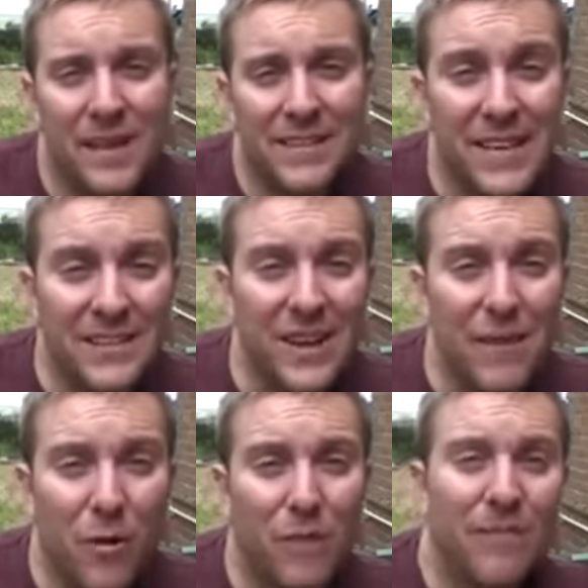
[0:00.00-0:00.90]
See you soon
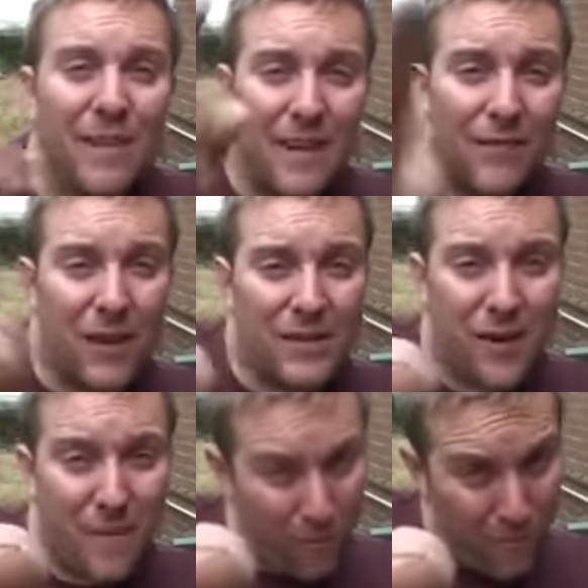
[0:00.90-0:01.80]
everyone, have a great
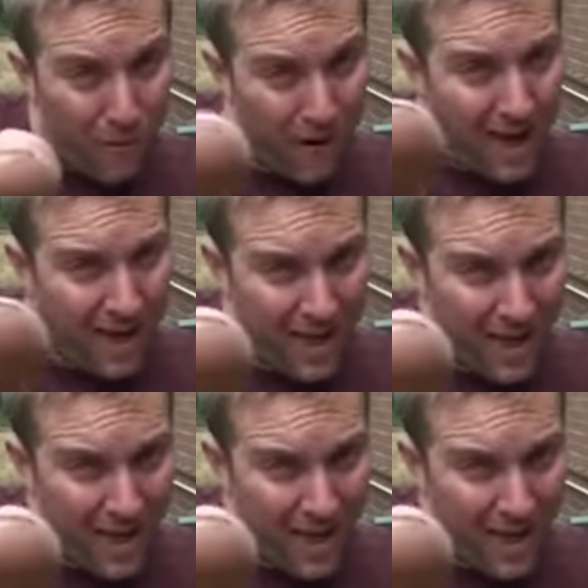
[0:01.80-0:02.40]
time, bye!